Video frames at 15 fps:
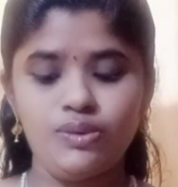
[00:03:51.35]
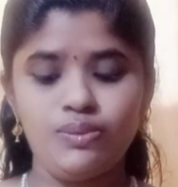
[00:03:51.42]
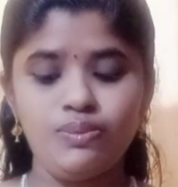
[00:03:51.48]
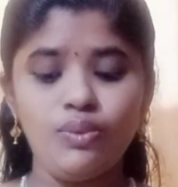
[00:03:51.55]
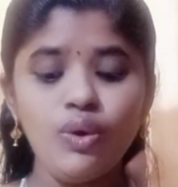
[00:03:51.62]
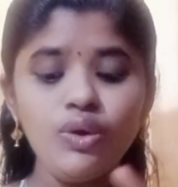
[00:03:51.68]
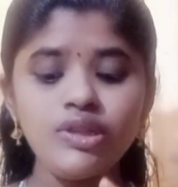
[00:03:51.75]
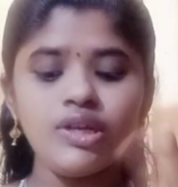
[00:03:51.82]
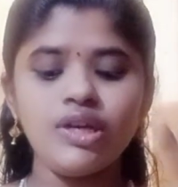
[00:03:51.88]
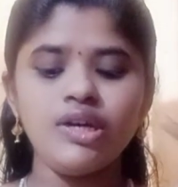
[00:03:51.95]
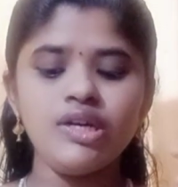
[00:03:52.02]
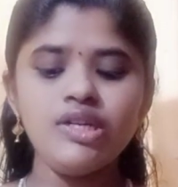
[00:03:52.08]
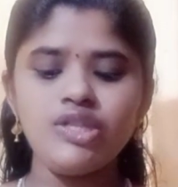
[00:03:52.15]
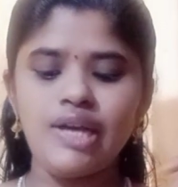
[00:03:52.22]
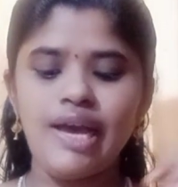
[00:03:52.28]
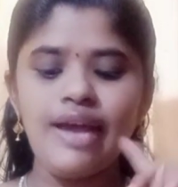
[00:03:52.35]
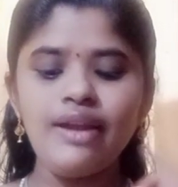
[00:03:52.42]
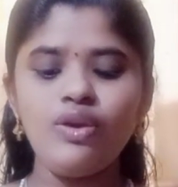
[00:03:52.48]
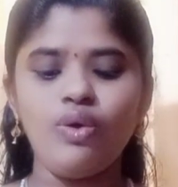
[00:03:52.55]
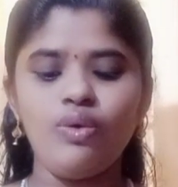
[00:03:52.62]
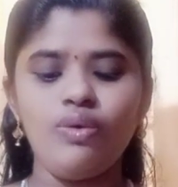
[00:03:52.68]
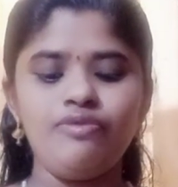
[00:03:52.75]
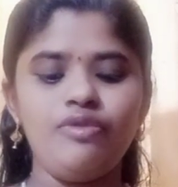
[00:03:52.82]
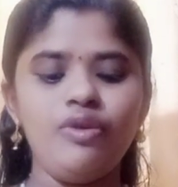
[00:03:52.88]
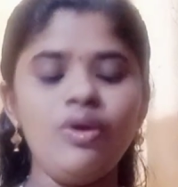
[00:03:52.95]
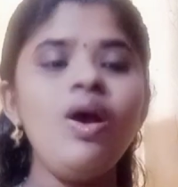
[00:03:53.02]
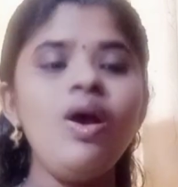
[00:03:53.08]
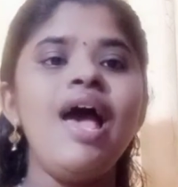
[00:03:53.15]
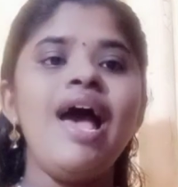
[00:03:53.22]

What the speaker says: Both urge and overflow